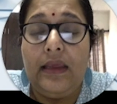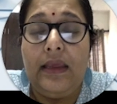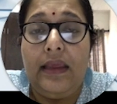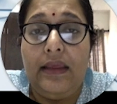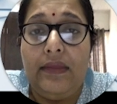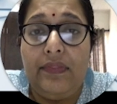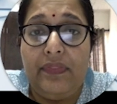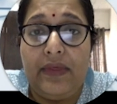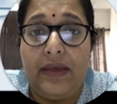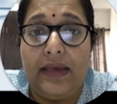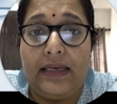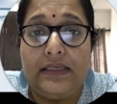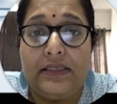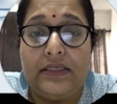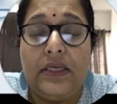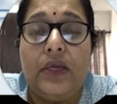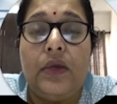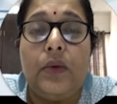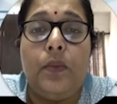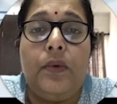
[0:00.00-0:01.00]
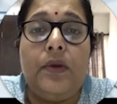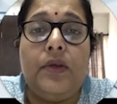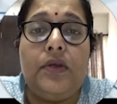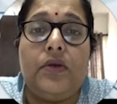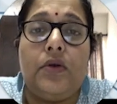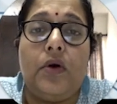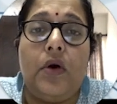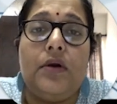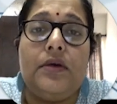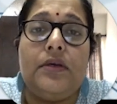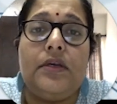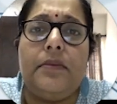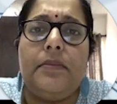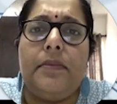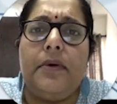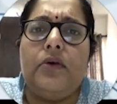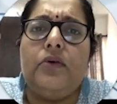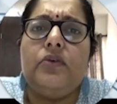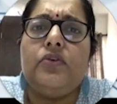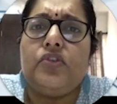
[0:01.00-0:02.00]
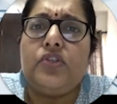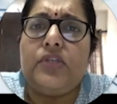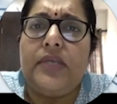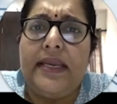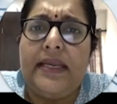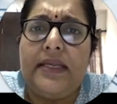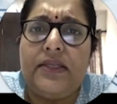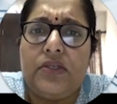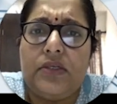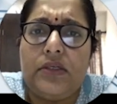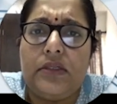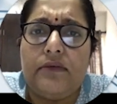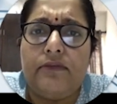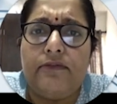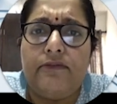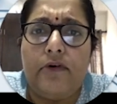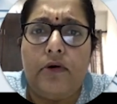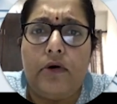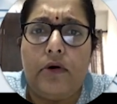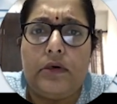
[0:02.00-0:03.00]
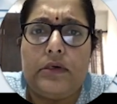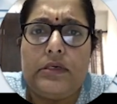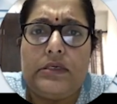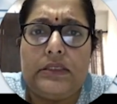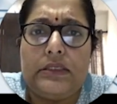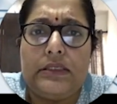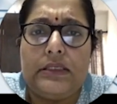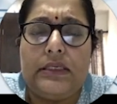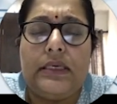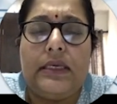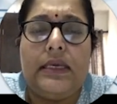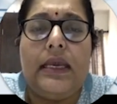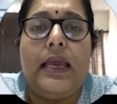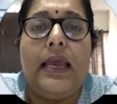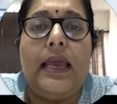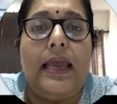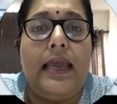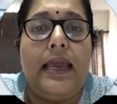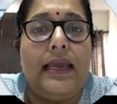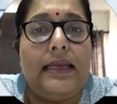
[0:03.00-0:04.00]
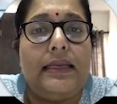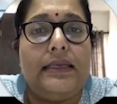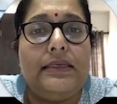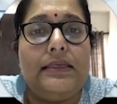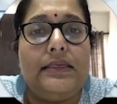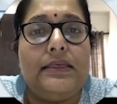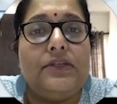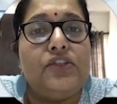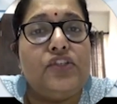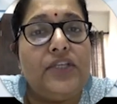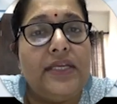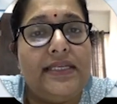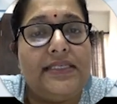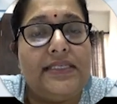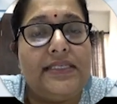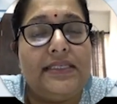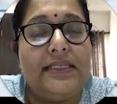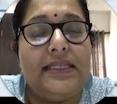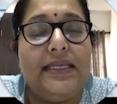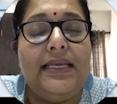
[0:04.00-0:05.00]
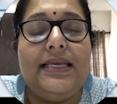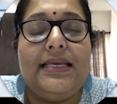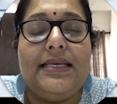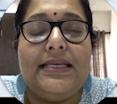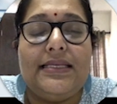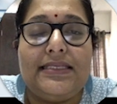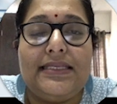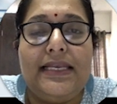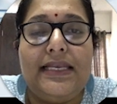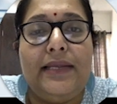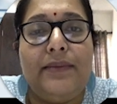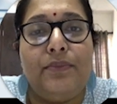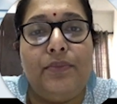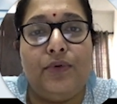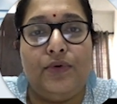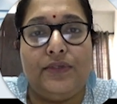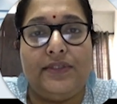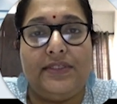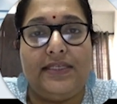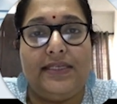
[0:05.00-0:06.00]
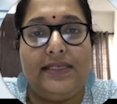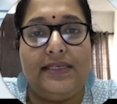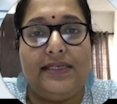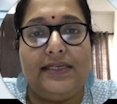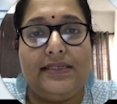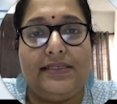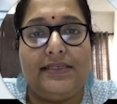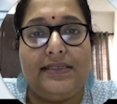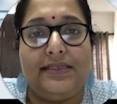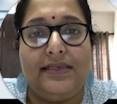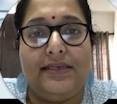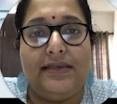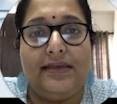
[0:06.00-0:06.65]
In that, we talked about changing the font and changing the sleep mode settings.